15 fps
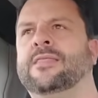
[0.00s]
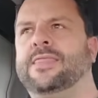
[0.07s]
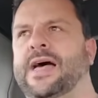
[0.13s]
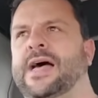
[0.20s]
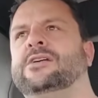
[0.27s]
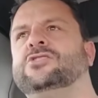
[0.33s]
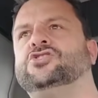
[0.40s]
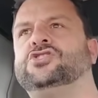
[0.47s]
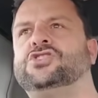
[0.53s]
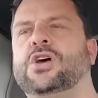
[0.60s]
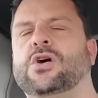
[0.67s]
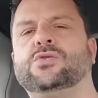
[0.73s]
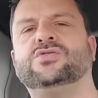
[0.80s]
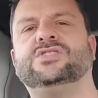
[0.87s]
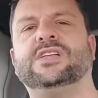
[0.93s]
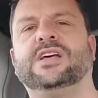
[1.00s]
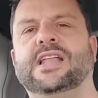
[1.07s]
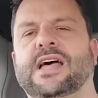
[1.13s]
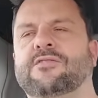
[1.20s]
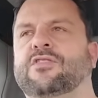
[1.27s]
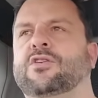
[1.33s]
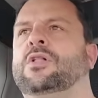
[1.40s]
That shows the
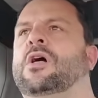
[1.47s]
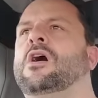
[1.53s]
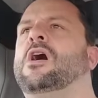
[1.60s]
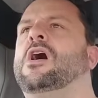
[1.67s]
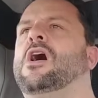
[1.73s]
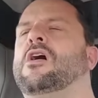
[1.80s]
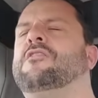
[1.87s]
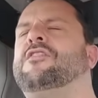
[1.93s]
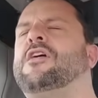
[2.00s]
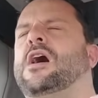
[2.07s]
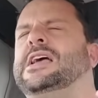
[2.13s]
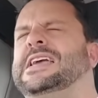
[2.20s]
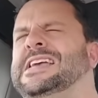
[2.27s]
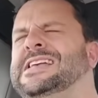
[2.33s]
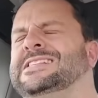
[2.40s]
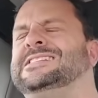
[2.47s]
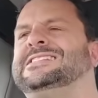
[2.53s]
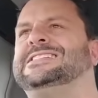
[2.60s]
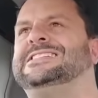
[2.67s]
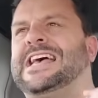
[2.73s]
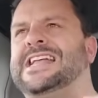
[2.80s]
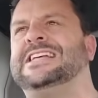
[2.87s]
level of
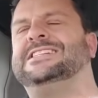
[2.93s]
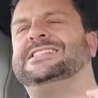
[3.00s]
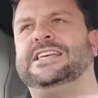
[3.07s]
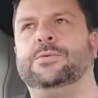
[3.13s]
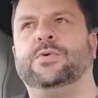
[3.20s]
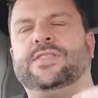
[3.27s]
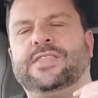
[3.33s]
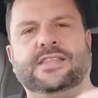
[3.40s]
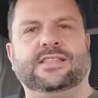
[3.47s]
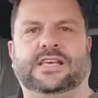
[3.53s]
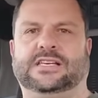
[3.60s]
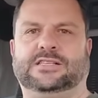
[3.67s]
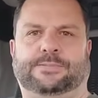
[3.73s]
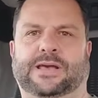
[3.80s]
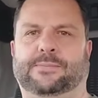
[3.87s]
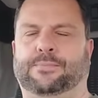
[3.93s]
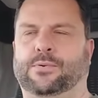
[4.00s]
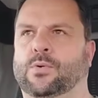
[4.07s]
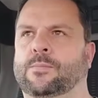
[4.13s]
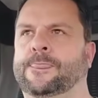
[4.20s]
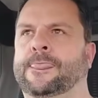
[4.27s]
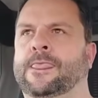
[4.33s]
insanity within these
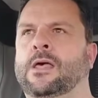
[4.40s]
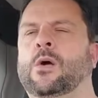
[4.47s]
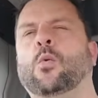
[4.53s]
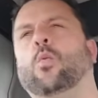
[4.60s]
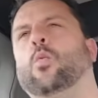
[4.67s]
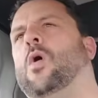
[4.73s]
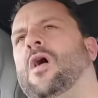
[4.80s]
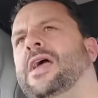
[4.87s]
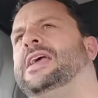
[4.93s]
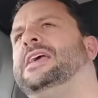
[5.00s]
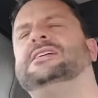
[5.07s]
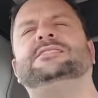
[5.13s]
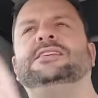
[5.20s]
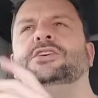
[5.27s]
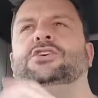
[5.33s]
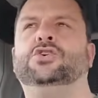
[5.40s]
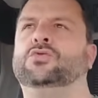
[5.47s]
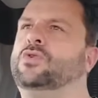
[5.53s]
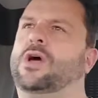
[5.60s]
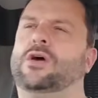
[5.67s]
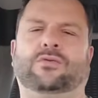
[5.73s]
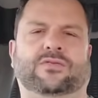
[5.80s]
people. Why is it you
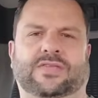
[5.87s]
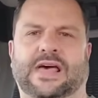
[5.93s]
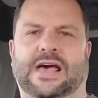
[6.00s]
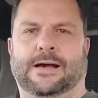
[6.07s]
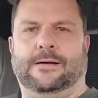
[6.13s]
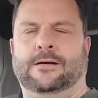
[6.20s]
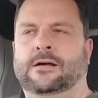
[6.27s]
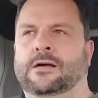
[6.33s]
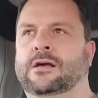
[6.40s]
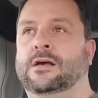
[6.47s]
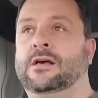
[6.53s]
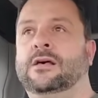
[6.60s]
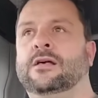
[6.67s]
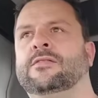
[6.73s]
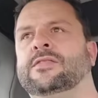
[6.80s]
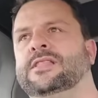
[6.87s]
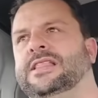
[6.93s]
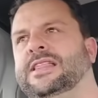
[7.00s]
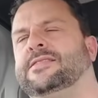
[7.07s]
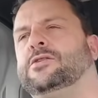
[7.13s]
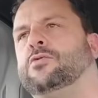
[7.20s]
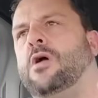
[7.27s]
loathe
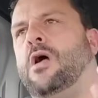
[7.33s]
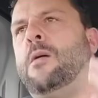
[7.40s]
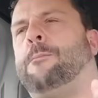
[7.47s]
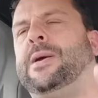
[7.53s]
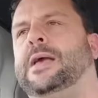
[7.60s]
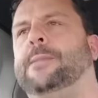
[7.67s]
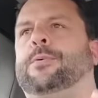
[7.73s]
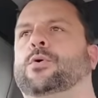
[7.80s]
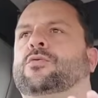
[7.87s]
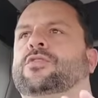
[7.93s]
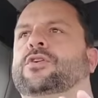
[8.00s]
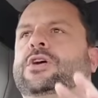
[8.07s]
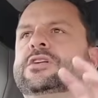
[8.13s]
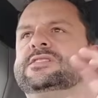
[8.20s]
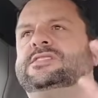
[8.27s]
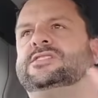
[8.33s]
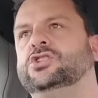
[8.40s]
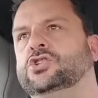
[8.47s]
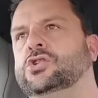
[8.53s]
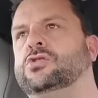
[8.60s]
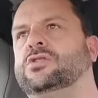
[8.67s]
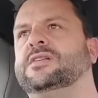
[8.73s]
that? There are people that
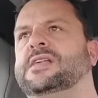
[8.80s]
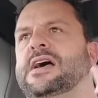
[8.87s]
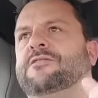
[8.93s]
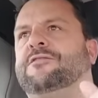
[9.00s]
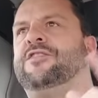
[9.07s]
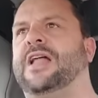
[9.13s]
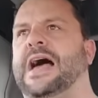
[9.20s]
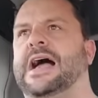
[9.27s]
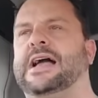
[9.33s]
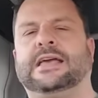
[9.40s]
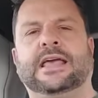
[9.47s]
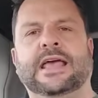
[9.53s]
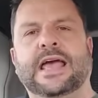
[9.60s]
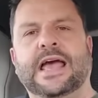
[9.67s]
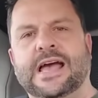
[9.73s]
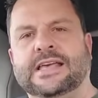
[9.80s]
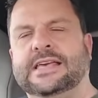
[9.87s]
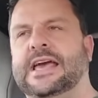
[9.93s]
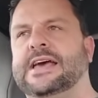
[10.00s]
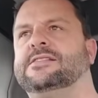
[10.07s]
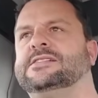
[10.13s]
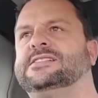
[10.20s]
can look at that flag and
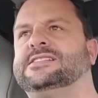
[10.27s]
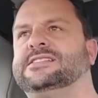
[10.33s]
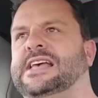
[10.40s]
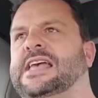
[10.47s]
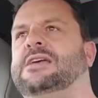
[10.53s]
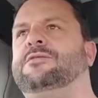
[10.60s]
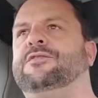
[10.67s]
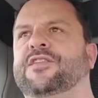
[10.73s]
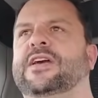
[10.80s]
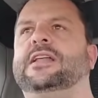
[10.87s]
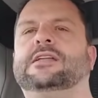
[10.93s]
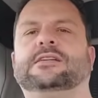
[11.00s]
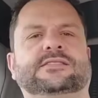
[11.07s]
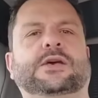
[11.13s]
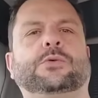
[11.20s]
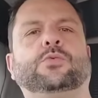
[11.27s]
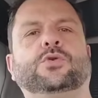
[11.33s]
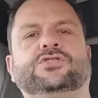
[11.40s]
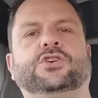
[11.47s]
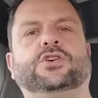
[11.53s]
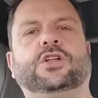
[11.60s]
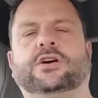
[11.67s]
get the same feeling as they
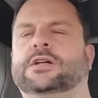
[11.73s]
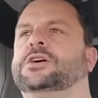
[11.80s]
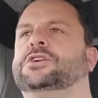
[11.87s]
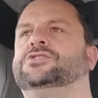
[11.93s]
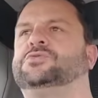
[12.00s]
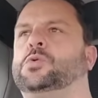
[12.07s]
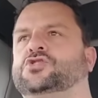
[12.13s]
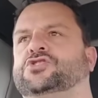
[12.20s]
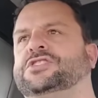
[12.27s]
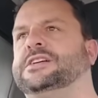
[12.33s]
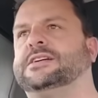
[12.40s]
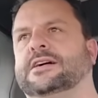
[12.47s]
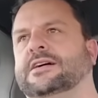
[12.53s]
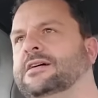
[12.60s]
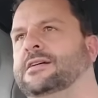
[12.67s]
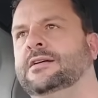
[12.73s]
would do looking at a swastika.